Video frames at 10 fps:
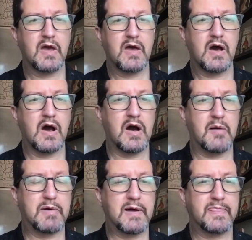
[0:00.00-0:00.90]

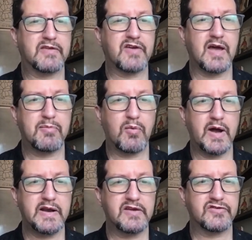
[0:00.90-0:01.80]
But the type
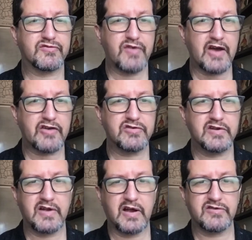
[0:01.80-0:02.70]
1 is fractured
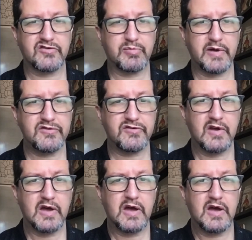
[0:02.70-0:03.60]
and non-displaced.
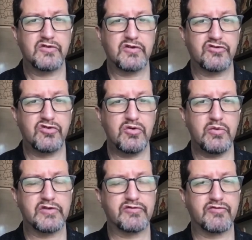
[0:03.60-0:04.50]
The 2
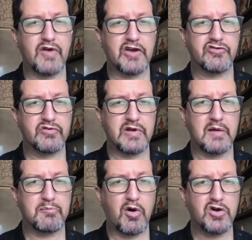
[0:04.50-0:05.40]
is fractured
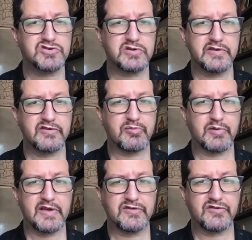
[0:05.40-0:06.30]
and partially
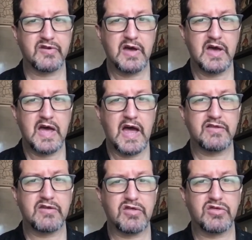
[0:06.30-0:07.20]
displaced.
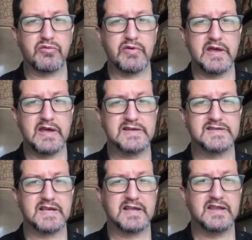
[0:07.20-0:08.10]
And the 3 is
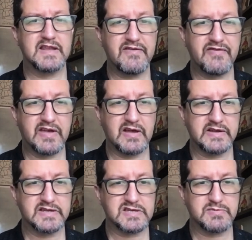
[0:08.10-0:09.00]

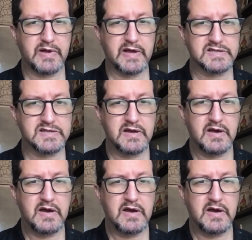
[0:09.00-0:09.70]
significantly displaced.